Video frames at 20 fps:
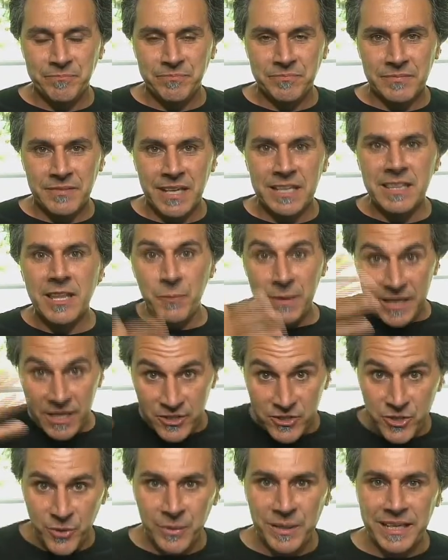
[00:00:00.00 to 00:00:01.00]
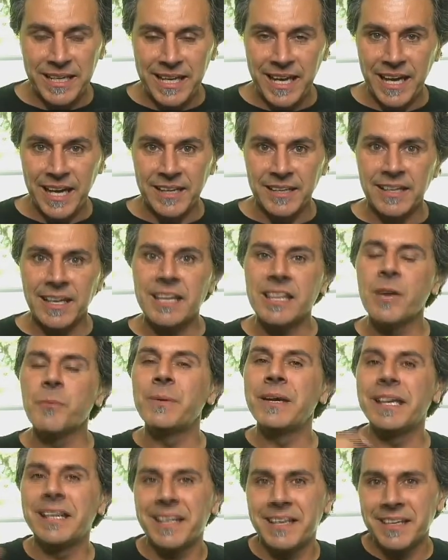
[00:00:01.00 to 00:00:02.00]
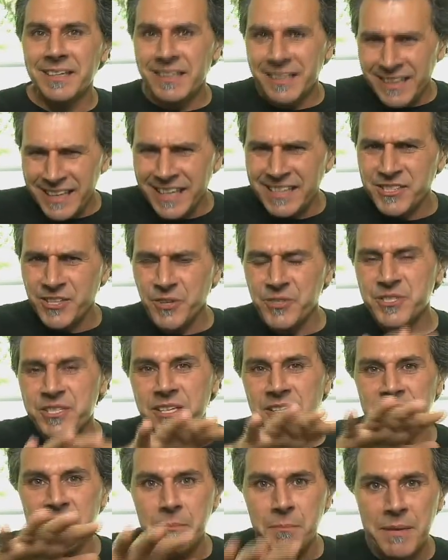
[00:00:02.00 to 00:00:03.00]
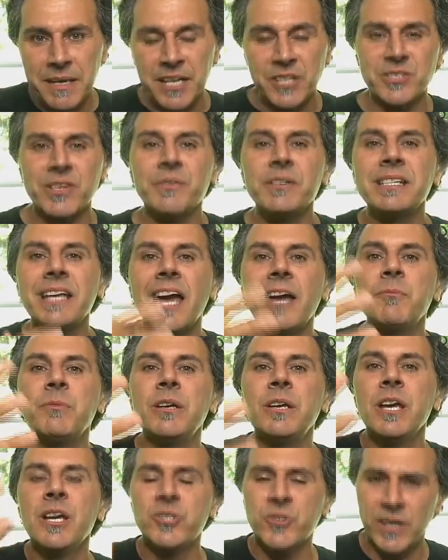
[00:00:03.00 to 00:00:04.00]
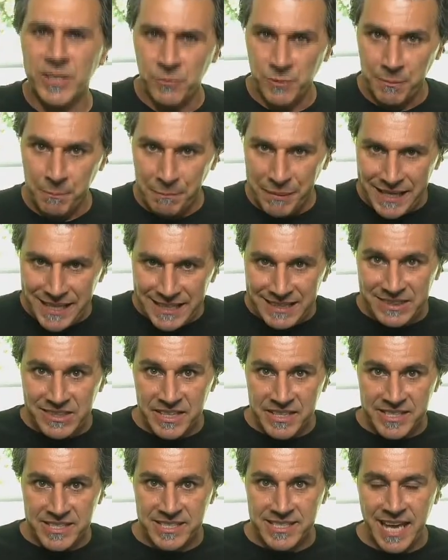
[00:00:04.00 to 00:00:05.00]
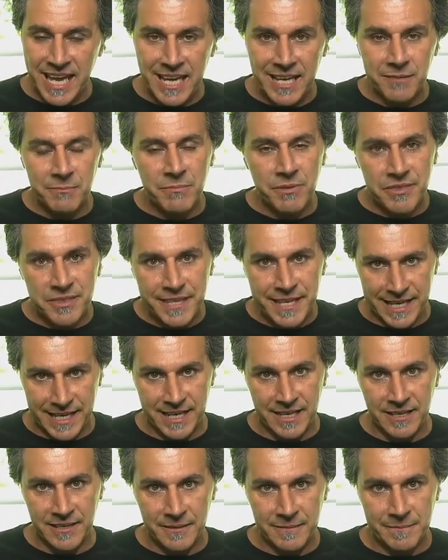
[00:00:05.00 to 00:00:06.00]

And then we do it again. And then we get it. It starts to diminish. Every time we try to repeat the same thing,